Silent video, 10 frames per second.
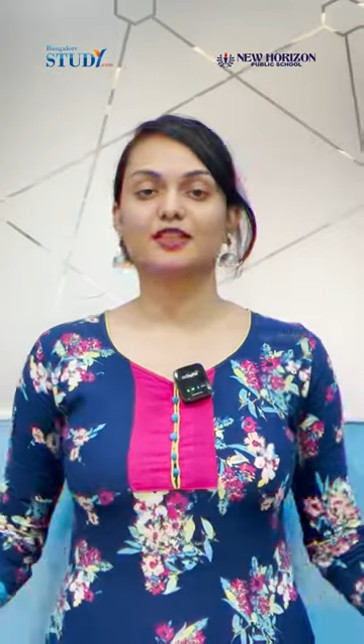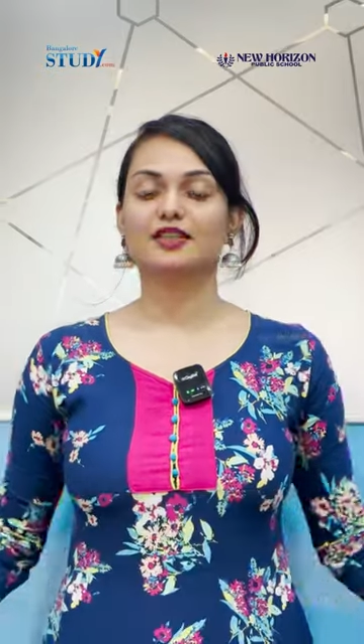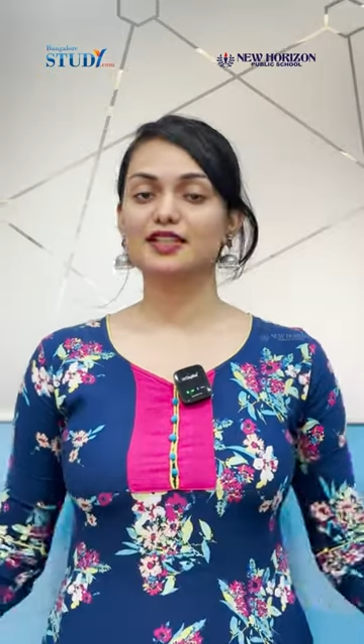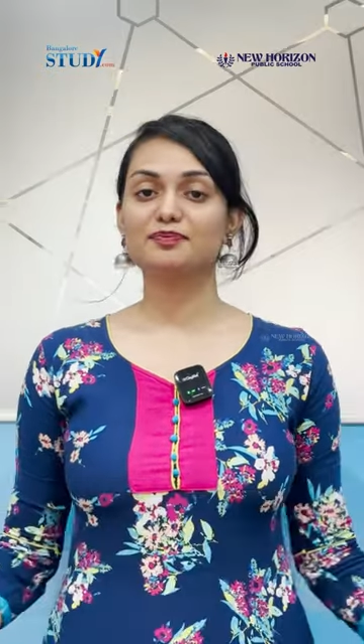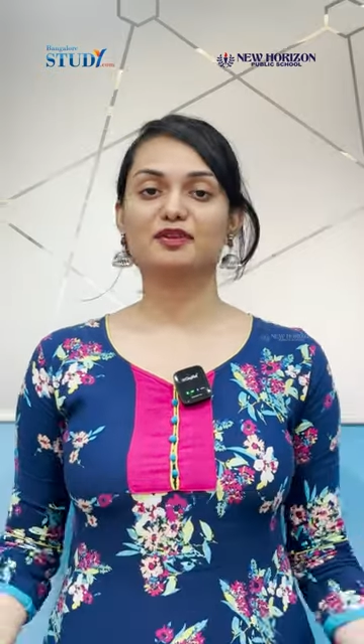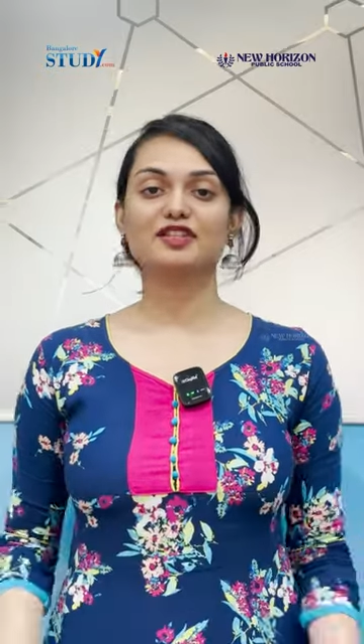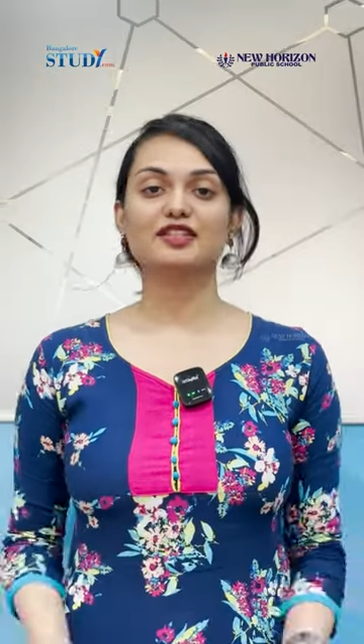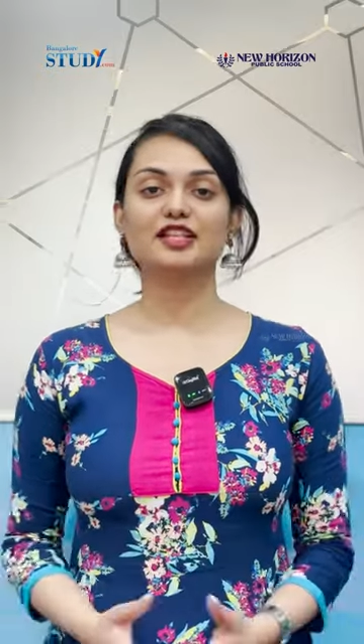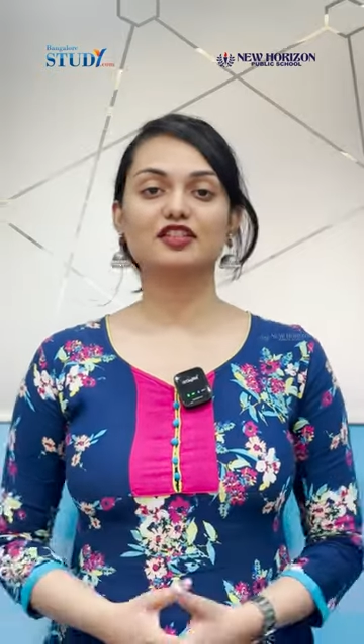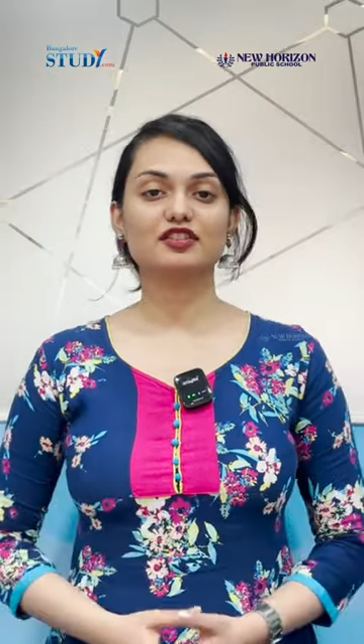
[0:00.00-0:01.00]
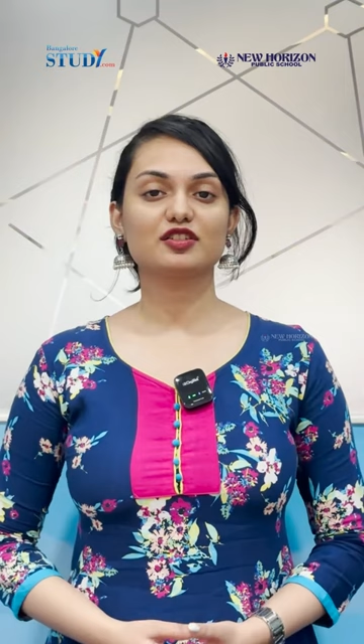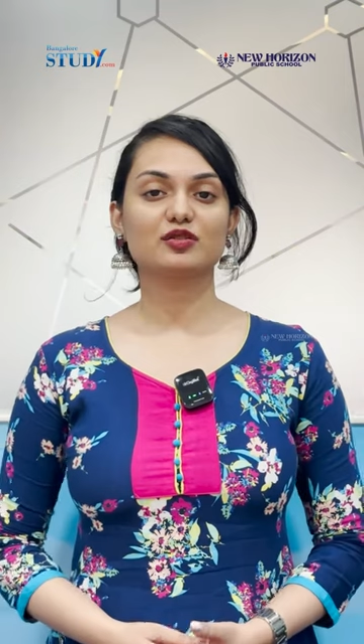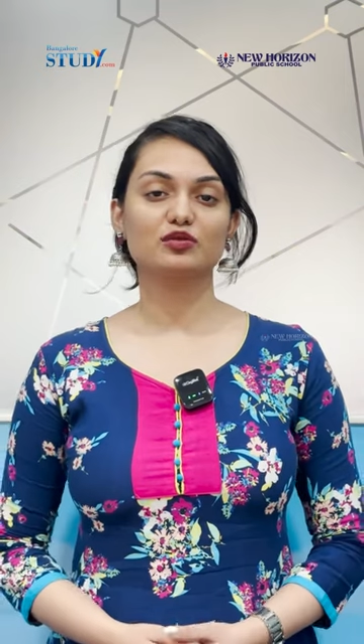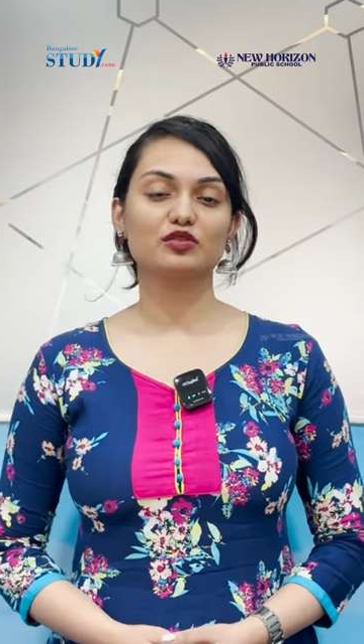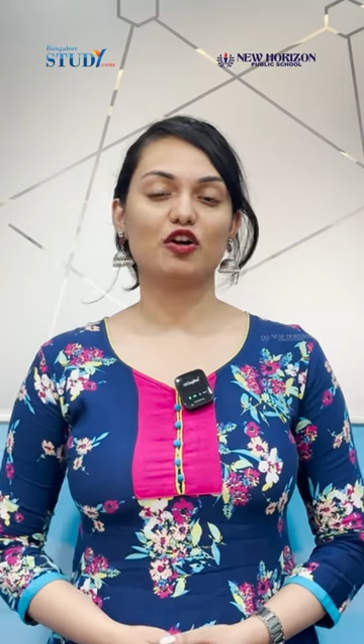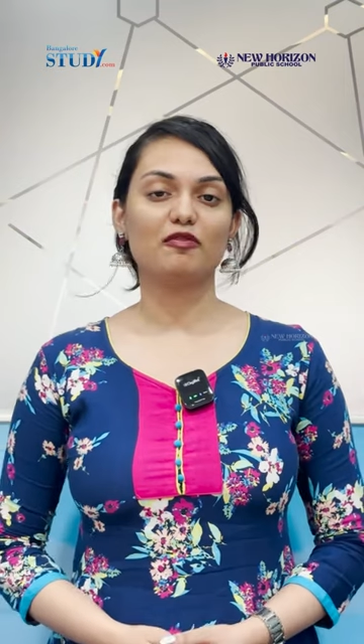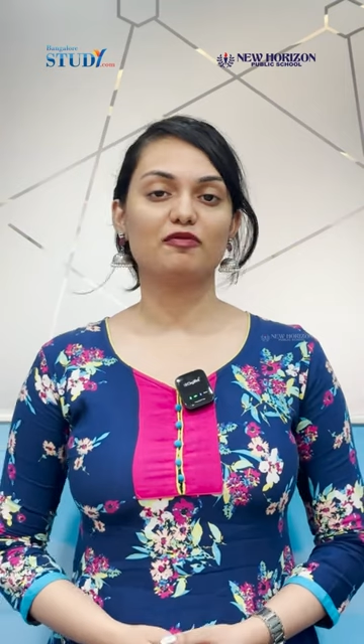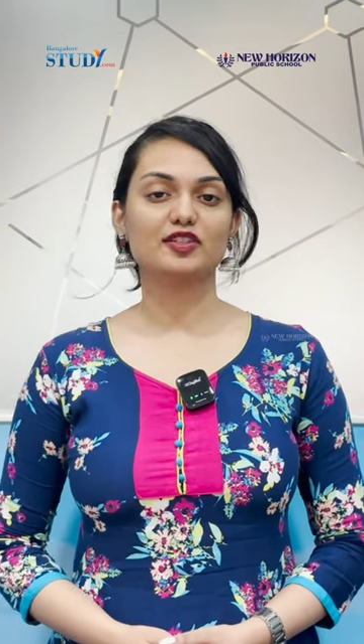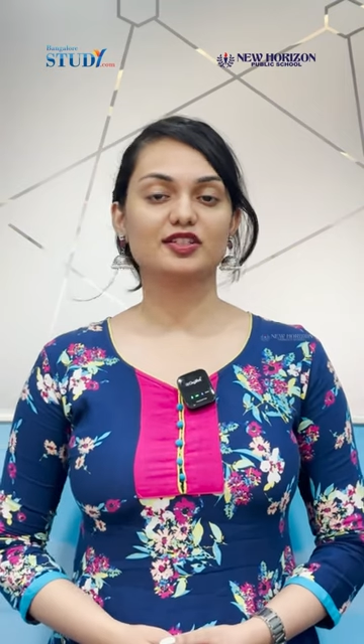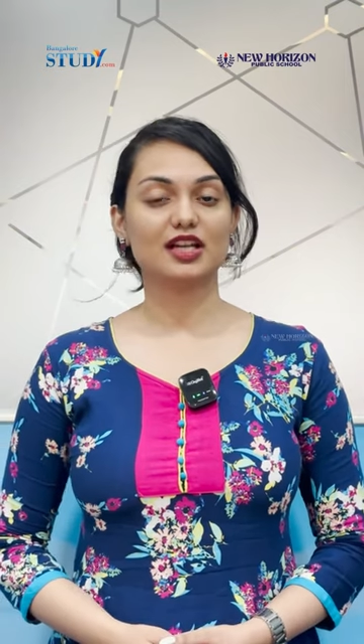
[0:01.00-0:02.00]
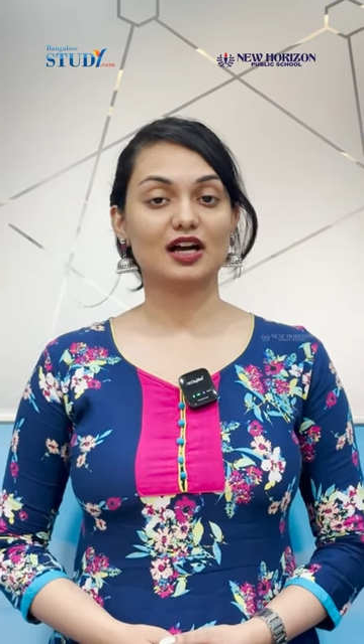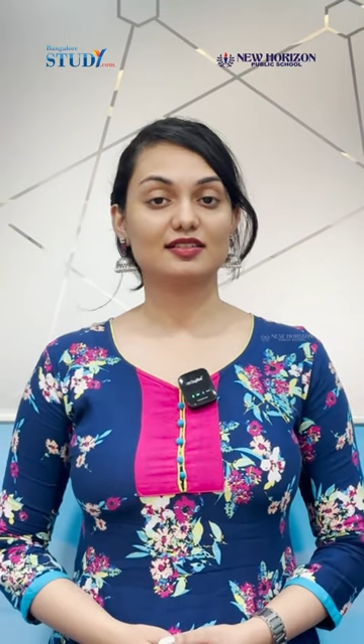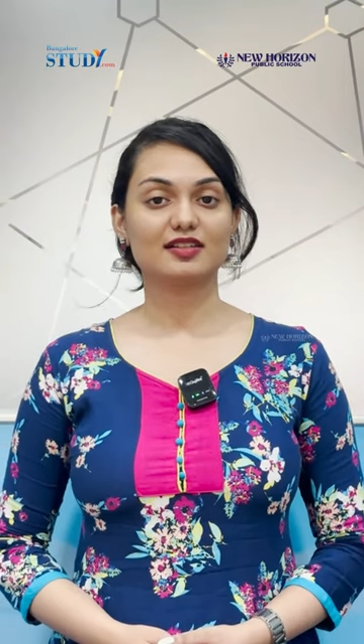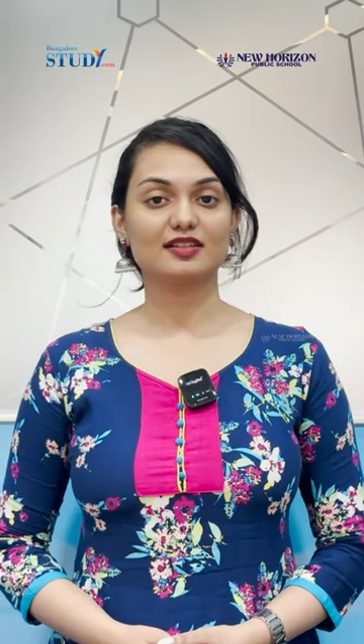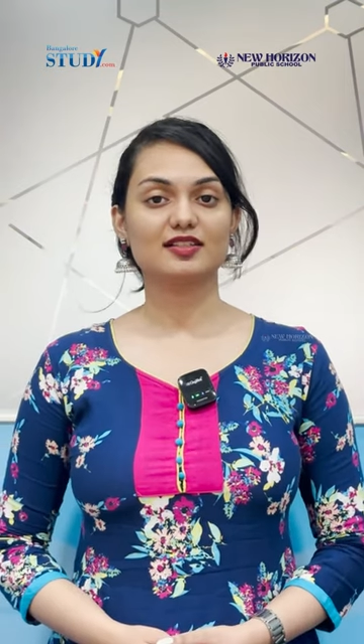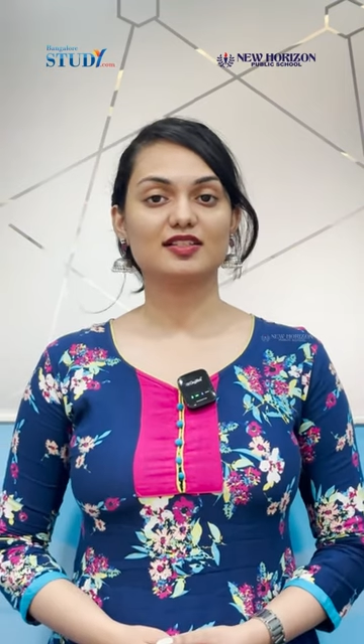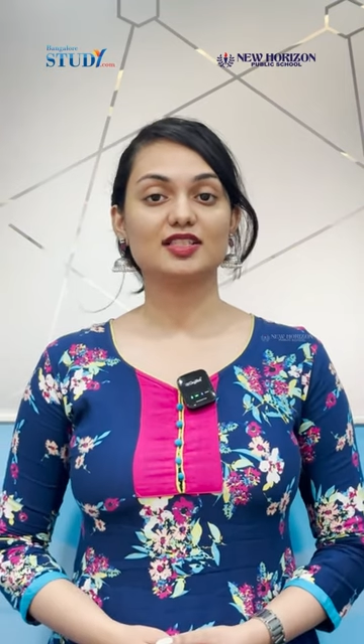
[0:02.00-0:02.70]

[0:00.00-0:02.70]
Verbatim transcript: This prestigious school offers classes